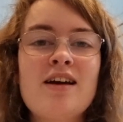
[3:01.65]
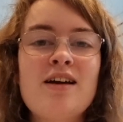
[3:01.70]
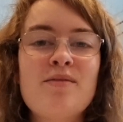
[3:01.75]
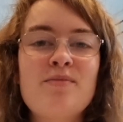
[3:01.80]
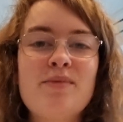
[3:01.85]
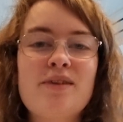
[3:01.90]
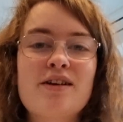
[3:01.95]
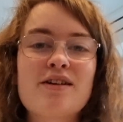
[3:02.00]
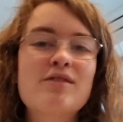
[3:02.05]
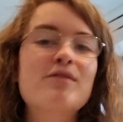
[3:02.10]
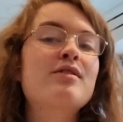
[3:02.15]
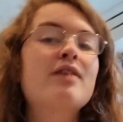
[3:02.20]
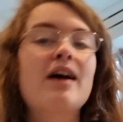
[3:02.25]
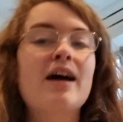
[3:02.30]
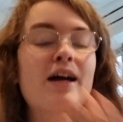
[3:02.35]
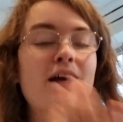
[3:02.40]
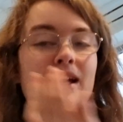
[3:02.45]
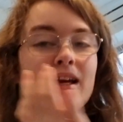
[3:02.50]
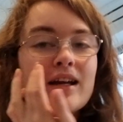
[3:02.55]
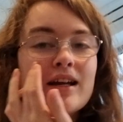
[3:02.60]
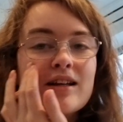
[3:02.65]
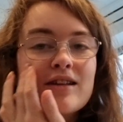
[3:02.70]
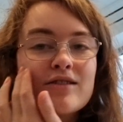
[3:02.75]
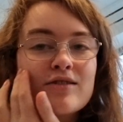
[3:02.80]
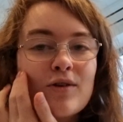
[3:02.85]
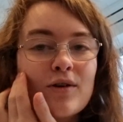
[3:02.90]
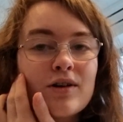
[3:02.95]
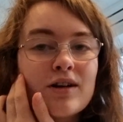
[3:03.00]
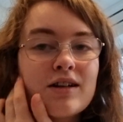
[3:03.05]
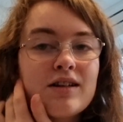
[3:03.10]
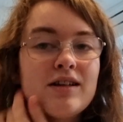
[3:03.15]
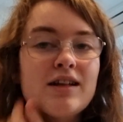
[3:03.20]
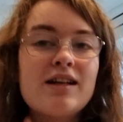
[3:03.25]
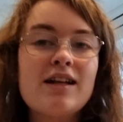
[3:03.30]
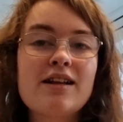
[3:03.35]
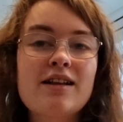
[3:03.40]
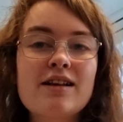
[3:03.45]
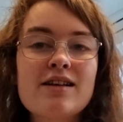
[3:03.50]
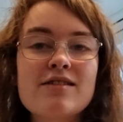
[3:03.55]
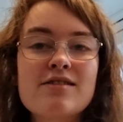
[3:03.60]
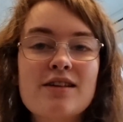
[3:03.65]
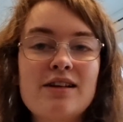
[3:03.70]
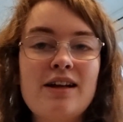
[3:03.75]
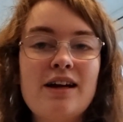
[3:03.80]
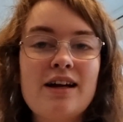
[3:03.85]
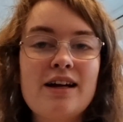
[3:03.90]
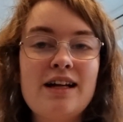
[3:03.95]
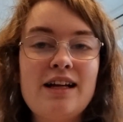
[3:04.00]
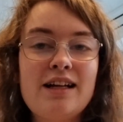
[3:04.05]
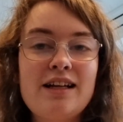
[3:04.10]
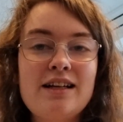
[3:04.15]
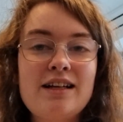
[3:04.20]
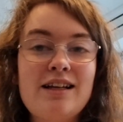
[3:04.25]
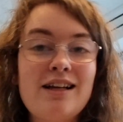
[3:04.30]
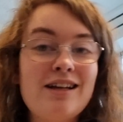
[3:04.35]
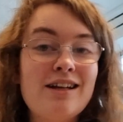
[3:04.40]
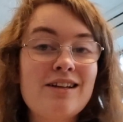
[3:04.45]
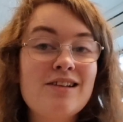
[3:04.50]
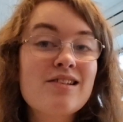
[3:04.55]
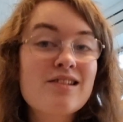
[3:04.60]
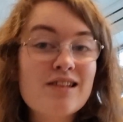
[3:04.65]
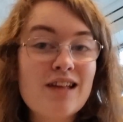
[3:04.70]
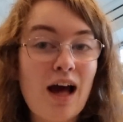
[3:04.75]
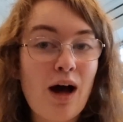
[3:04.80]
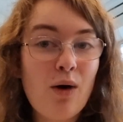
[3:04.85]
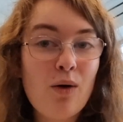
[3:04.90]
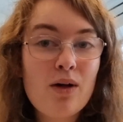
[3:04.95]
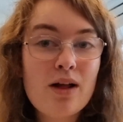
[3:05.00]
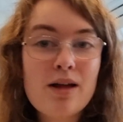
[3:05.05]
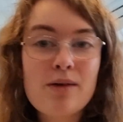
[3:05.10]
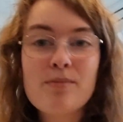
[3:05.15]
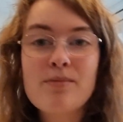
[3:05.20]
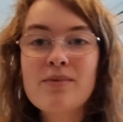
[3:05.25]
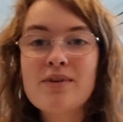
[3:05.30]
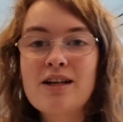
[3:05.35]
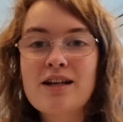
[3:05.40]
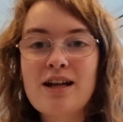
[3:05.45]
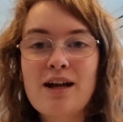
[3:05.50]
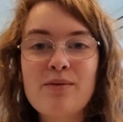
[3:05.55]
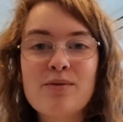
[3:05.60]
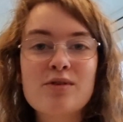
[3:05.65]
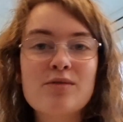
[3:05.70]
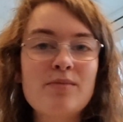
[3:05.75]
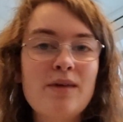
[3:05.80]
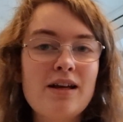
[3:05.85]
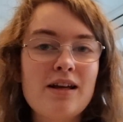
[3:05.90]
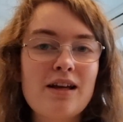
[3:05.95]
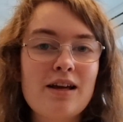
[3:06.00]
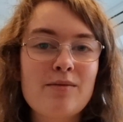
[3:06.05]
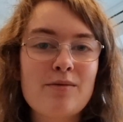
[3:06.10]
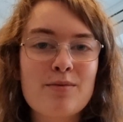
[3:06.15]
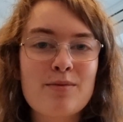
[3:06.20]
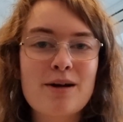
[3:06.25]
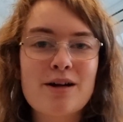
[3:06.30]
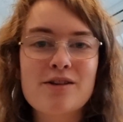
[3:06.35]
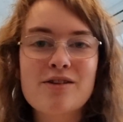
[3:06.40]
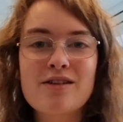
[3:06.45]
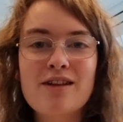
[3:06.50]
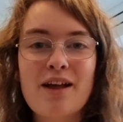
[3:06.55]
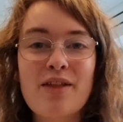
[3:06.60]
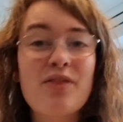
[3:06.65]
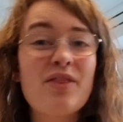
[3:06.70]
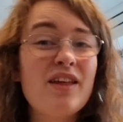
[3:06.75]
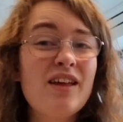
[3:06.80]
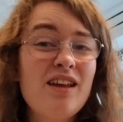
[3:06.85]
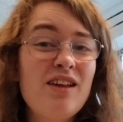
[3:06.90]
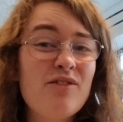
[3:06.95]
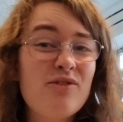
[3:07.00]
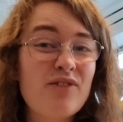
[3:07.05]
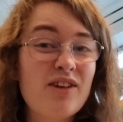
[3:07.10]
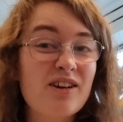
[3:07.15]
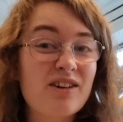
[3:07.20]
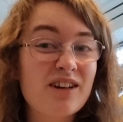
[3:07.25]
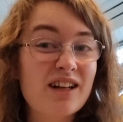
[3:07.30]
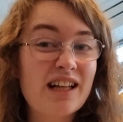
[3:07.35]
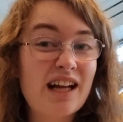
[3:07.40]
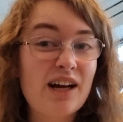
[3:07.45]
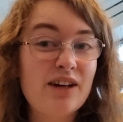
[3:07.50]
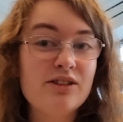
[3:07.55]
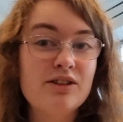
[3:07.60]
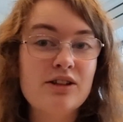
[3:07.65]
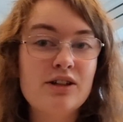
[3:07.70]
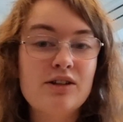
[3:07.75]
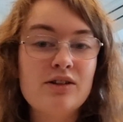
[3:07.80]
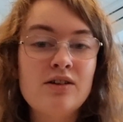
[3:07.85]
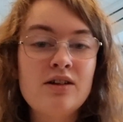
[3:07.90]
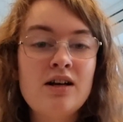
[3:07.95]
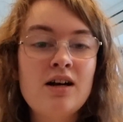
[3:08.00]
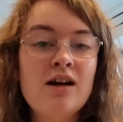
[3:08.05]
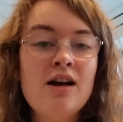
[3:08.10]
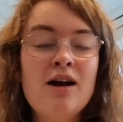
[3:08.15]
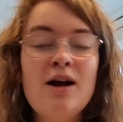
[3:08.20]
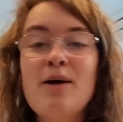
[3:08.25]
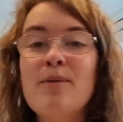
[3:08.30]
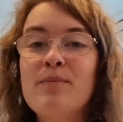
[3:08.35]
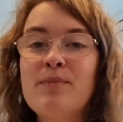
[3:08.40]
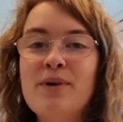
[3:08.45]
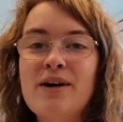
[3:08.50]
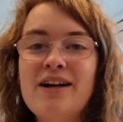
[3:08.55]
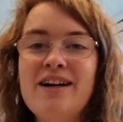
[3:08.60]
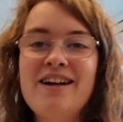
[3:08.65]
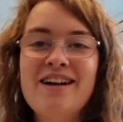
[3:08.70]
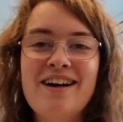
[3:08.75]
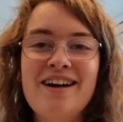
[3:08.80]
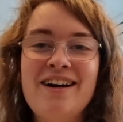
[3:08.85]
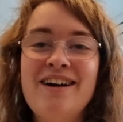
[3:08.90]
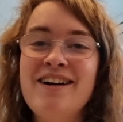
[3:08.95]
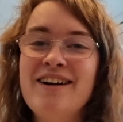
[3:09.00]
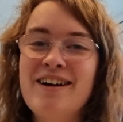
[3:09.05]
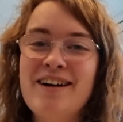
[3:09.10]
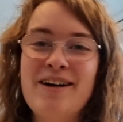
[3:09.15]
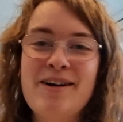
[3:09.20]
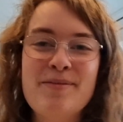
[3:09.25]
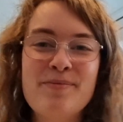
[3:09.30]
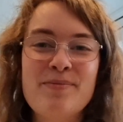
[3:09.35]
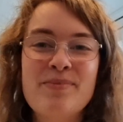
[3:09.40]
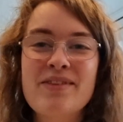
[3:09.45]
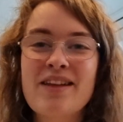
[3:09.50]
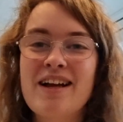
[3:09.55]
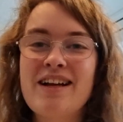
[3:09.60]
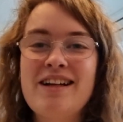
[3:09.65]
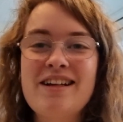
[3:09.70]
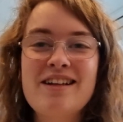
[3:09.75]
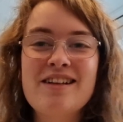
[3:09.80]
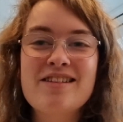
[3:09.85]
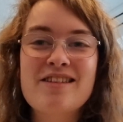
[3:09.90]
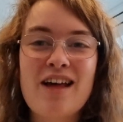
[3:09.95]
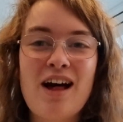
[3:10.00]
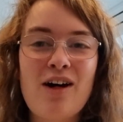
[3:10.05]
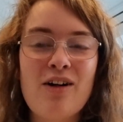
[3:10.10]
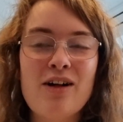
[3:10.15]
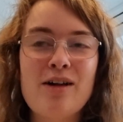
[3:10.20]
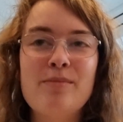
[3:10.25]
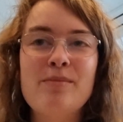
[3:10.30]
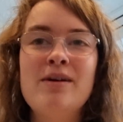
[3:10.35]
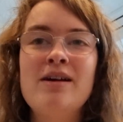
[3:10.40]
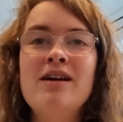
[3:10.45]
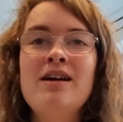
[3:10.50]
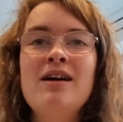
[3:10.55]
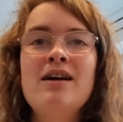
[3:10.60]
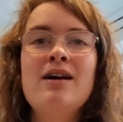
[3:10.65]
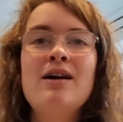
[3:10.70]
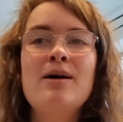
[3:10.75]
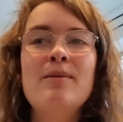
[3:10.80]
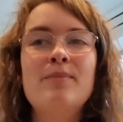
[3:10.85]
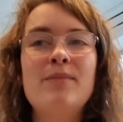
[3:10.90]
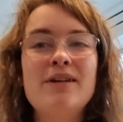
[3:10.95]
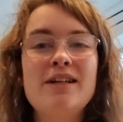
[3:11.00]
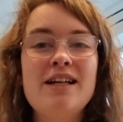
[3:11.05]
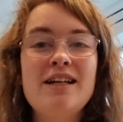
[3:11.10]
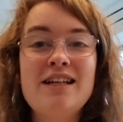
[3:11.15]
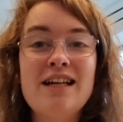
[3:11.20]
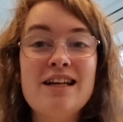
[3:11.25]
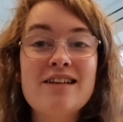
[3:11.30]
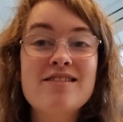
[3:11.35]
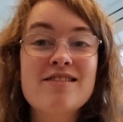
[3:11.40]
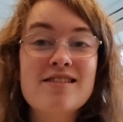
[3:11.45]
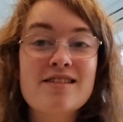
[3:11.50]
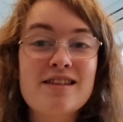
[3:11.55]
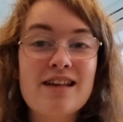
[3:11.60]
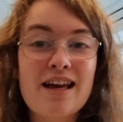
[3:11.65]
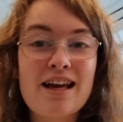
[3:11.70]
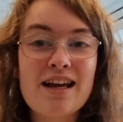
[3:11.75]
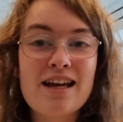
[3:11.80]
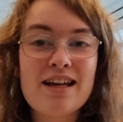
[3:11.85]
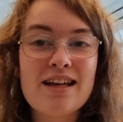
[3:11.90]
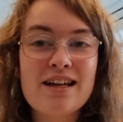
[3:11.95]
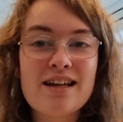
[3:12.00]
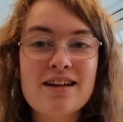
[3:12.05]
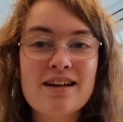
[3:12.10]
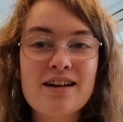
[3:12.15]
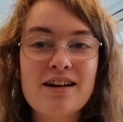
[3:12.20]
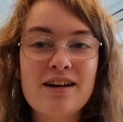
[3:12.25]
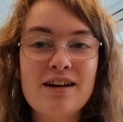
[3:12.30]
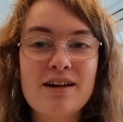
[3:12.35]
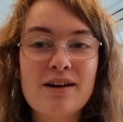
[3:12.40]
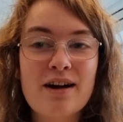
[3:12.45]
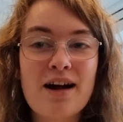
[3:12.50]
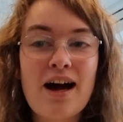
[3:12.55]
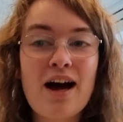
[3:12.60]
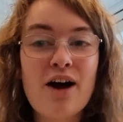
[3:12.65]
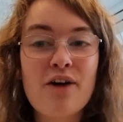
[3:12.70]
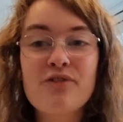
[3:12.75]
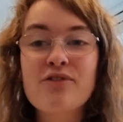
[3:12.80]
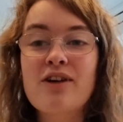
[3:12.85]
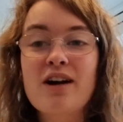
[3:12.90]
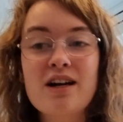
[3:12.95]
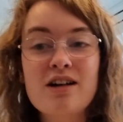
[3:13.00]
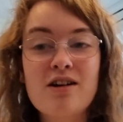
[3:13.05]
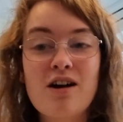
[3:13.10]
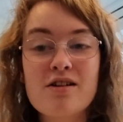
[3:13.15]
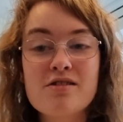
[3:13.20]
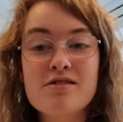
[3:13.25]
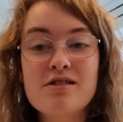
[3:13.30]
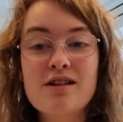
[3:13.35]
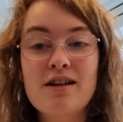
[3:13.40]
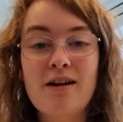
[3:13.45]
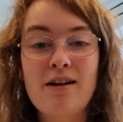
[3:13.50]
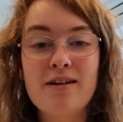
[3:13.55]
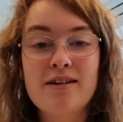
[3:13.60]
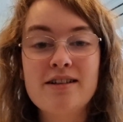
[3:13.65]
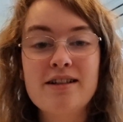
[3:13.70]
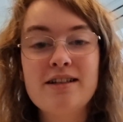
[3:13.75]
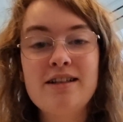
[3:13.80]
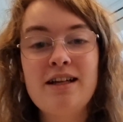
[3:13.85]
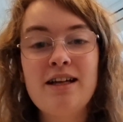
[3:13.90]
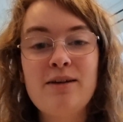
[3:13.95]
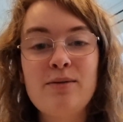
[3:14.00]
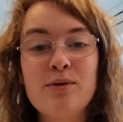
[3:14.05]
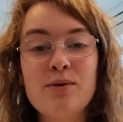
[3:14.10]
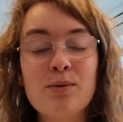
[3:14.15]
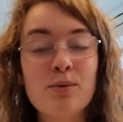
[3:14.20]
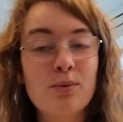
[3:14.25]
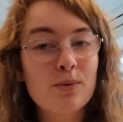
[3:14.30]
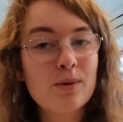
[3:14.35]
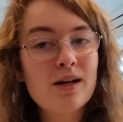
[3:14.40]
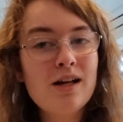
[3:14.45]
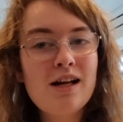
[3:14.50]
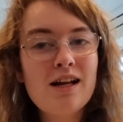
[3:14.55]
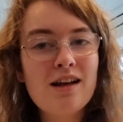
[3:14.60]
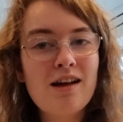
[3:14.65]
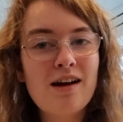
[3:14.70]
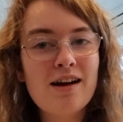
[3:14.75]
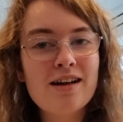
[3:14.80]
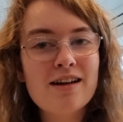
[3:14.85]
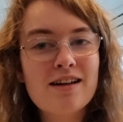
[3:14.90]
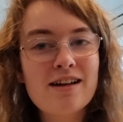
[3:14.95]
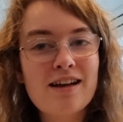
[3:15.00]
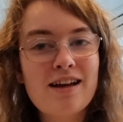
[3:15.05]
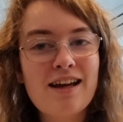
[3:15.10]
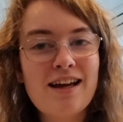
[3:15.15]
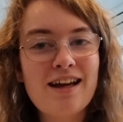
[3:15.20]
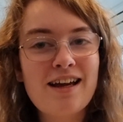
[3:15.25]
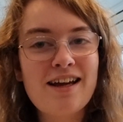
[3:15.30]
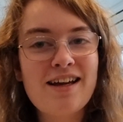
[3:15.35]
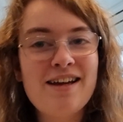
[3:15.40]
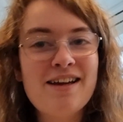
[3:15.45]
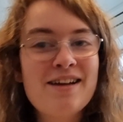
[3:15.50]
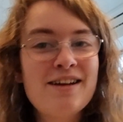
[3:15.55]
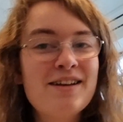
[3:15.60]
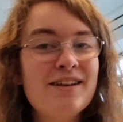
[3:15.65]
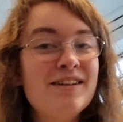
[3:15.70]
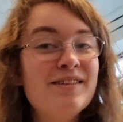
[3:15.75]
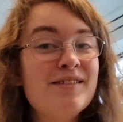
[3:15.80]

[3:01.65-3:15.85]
because I started knitting this and I didn't tell him that I was making him a present. I think he figured it out though, but I didn't tell him. But he did say after I cast it on that he would really like a